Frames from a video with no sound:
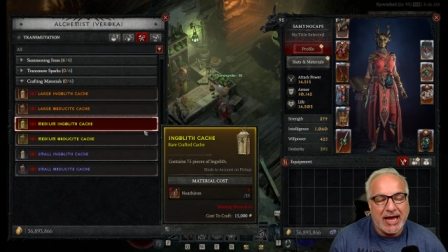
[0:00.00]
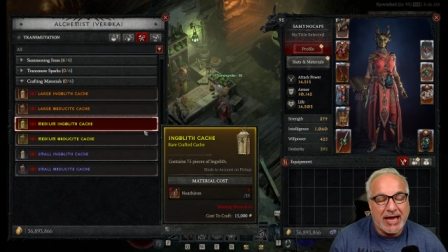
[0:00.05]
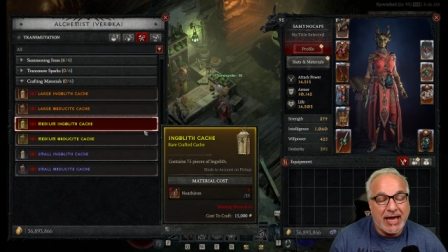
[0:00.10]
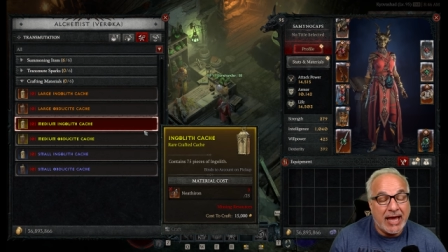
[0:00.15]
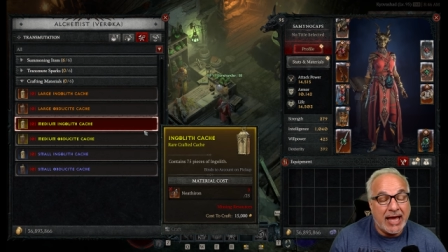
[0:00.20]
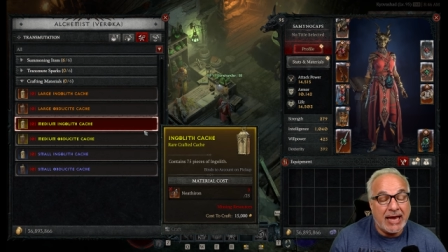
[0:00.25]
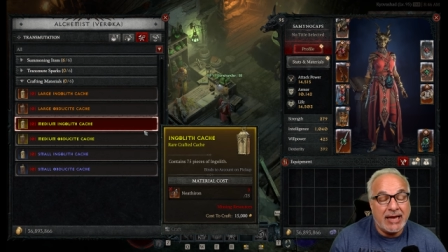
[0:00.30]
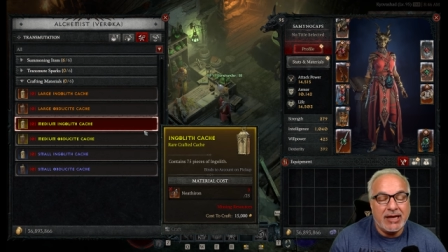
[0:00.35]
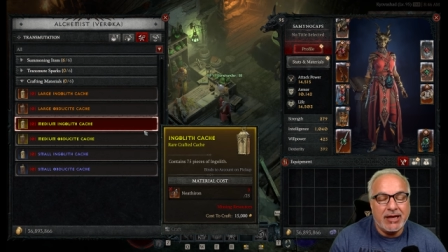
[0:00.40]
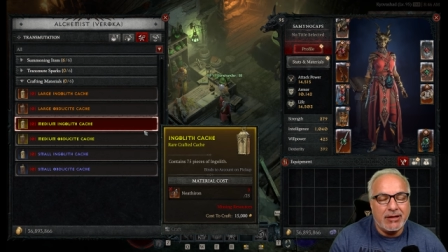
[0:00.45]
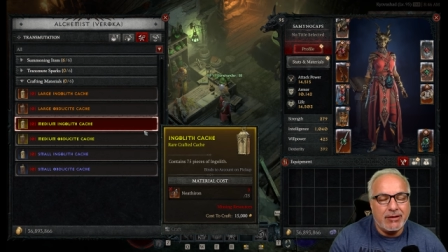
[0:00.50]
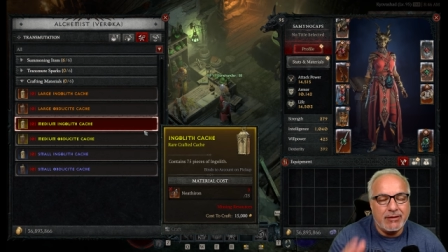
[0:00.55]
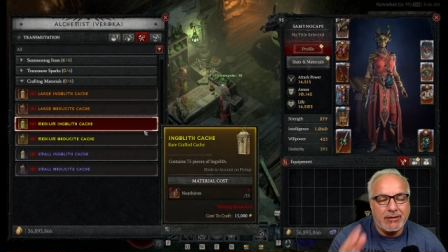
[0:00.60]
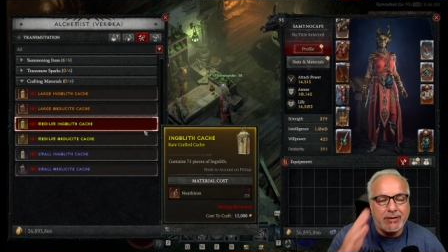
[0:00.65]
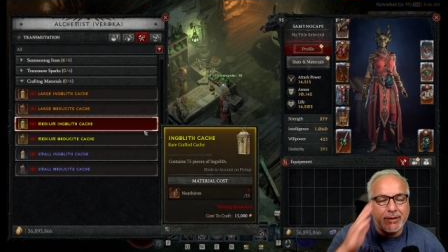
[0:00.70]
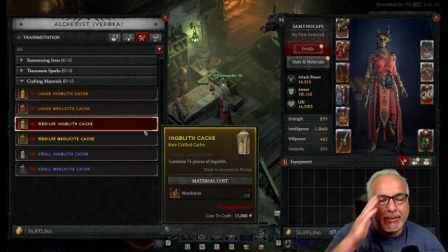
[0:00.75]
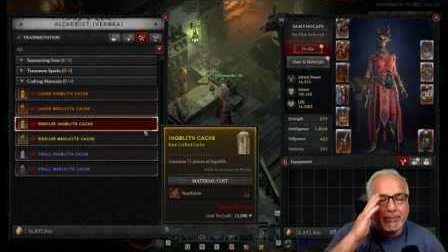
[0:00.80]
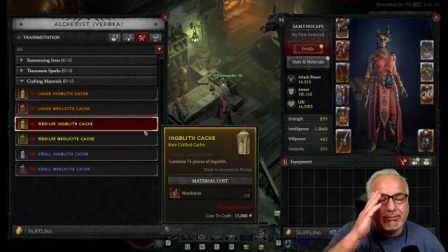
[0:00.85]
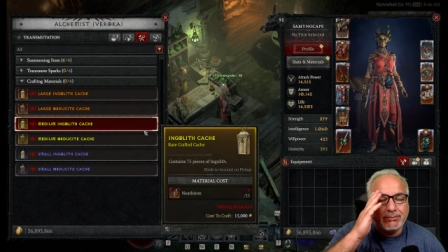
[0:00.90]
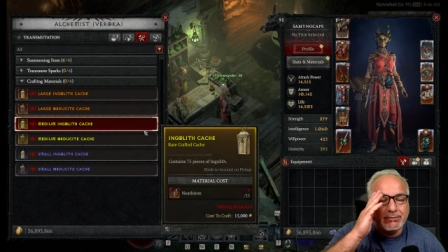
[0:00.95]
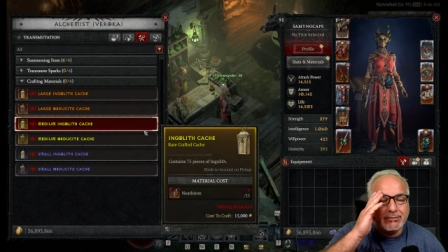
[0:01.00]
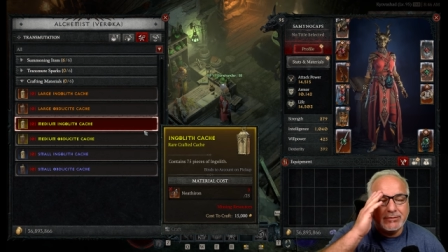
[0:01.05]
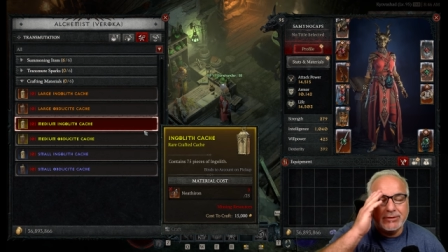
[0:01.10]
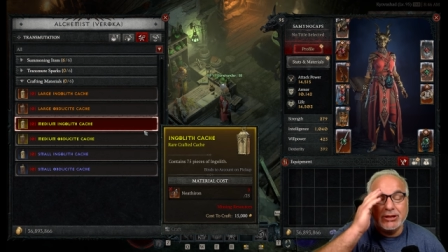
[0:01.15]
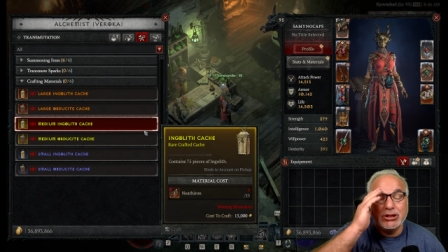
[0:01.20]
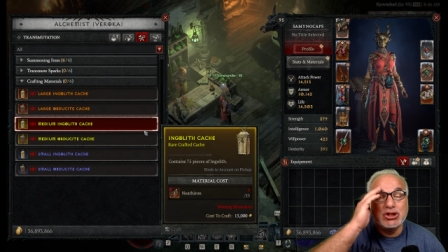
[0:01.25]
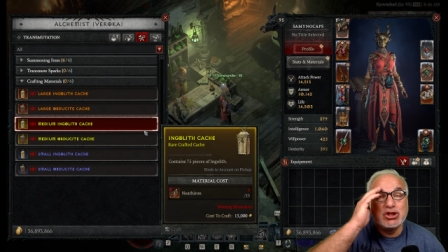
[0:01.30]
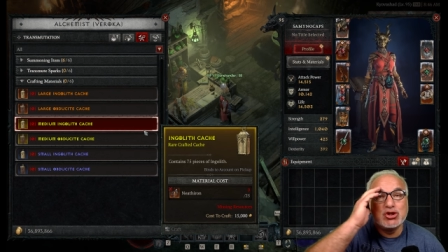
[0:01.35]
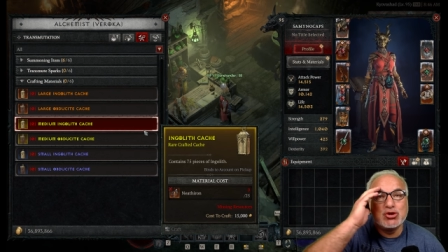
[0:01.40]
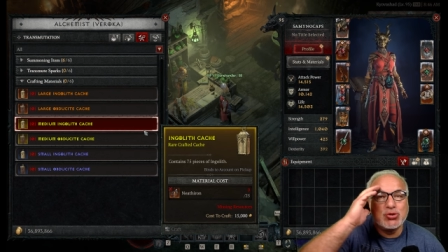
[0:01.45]
and the
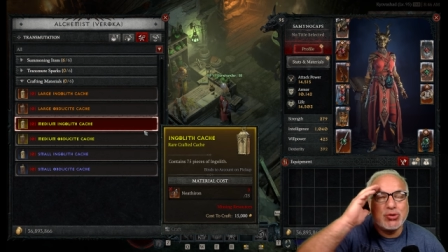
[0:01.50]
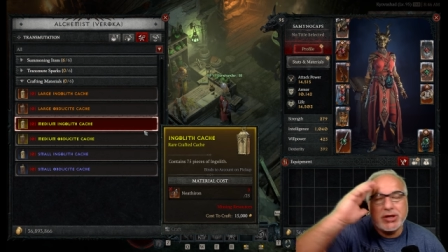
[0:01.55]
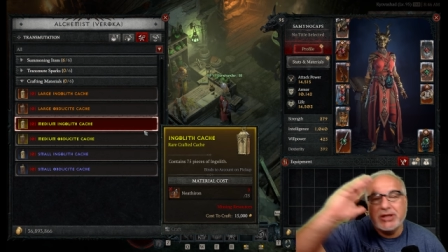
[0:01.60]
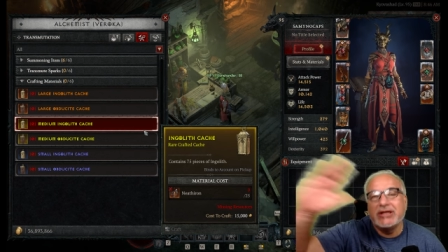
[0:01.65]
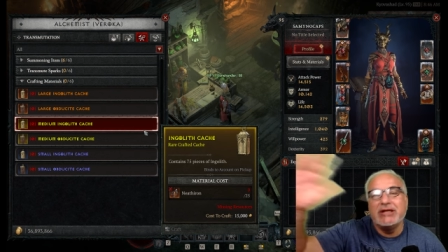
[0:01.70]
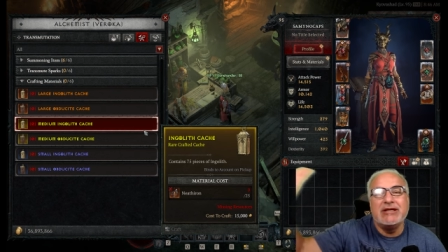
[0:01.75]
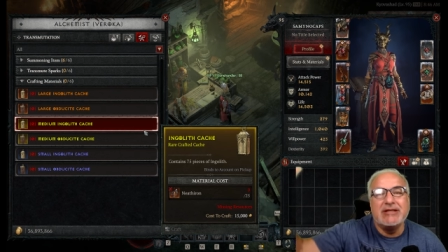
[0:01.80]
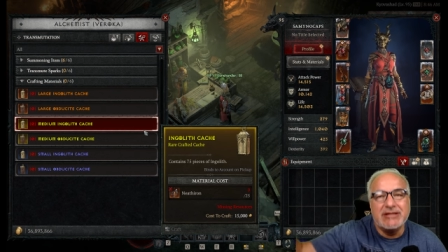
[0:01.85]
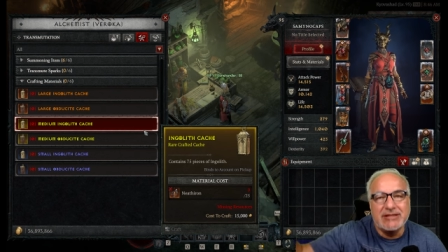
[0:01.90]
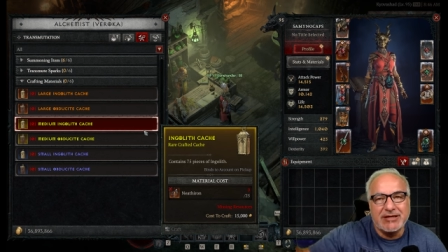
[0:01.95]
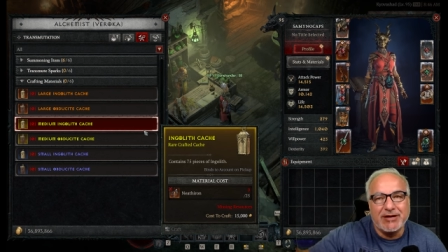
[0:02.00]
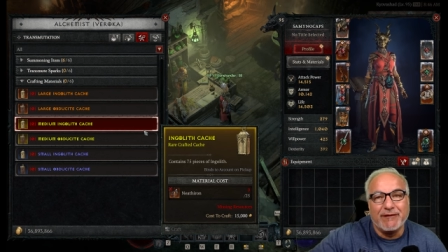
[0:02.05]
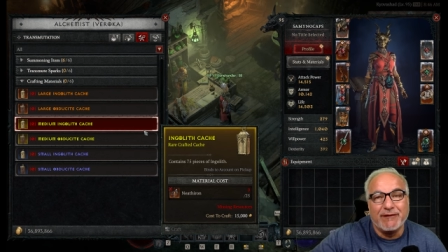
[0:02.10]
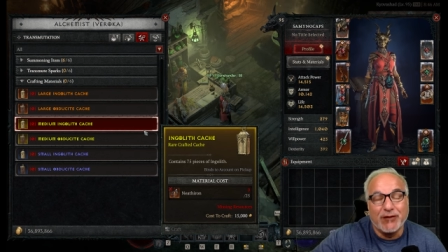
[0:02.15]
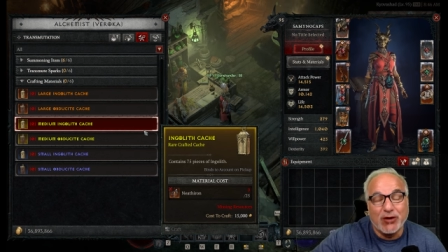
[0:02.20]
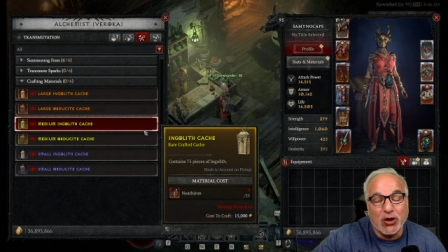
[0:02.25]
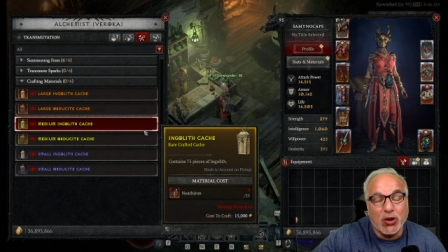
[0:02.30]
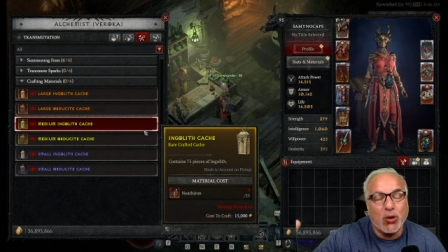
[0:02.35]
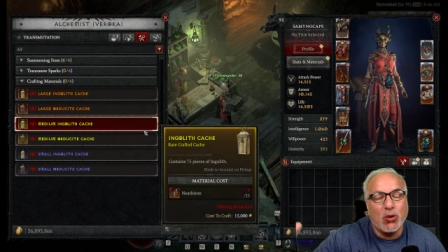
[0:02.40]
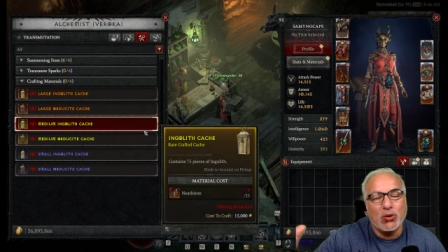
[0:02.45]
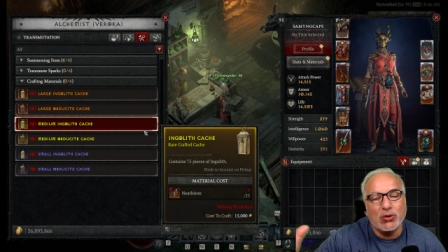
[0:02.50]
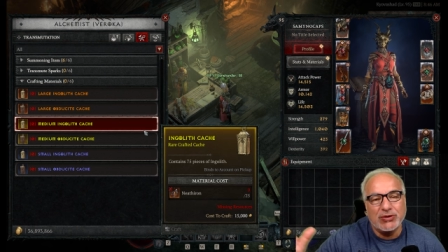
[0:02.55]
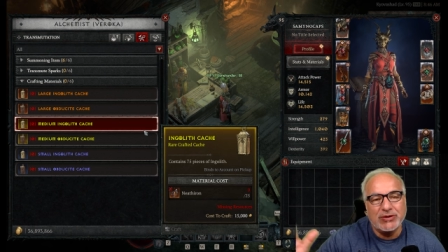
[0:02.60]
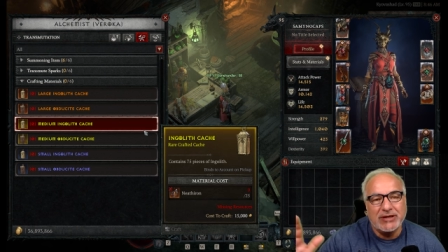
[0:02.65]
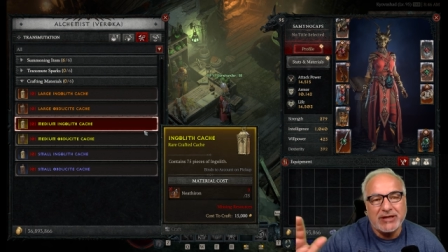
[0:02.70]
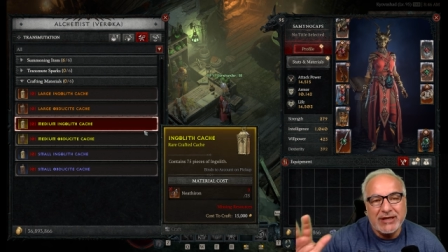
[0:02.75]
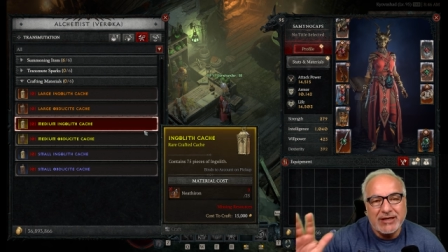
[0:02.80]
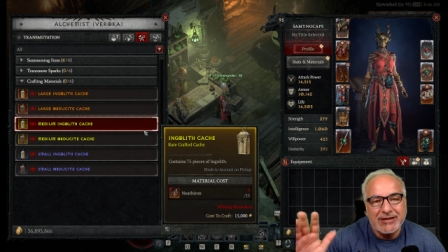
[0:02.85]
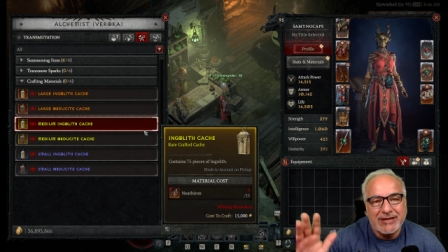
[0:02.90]
the trillions of gold